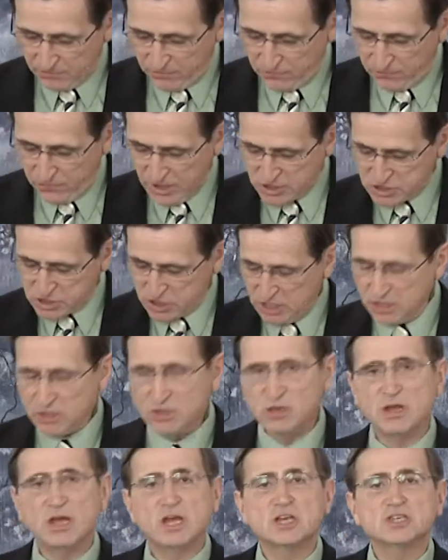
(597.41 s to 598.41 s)

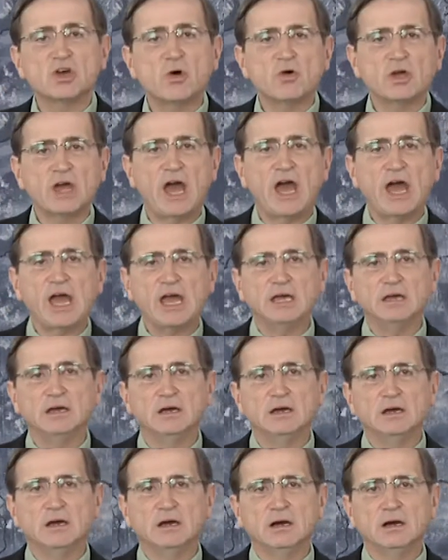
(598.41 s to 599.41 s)
Vision is okay.
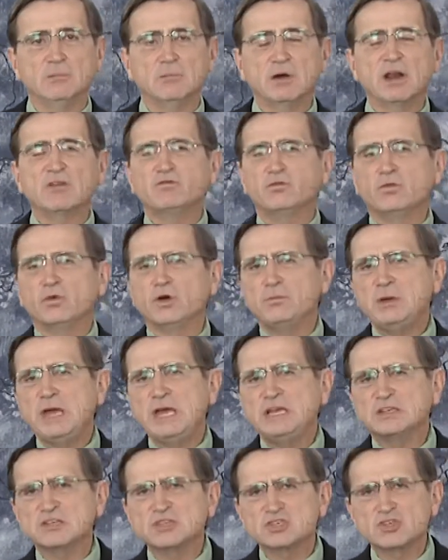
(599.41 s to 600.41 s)
But if we're
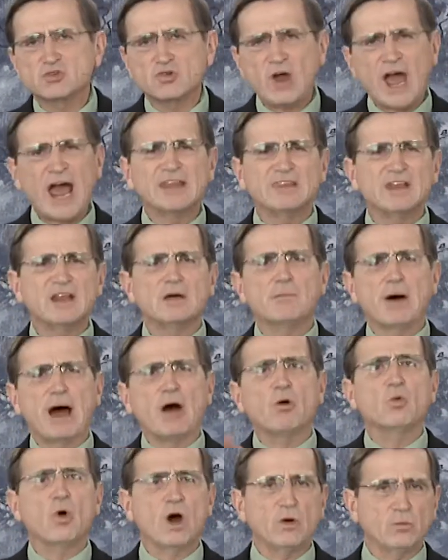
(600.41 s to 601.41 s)
being distracted
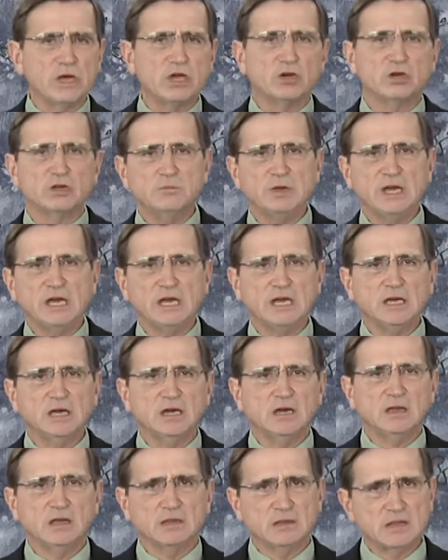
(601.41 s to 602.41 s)
about what we could be,
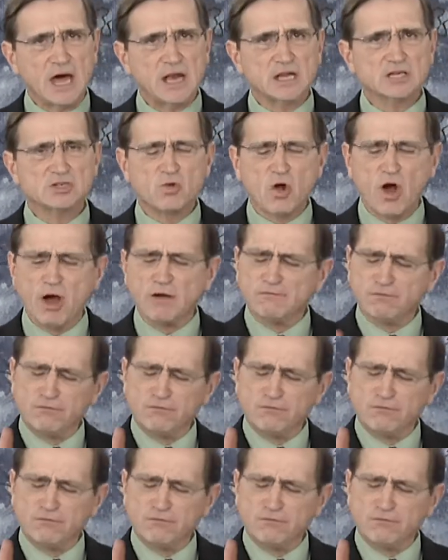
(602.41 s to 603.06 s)
that is wrong.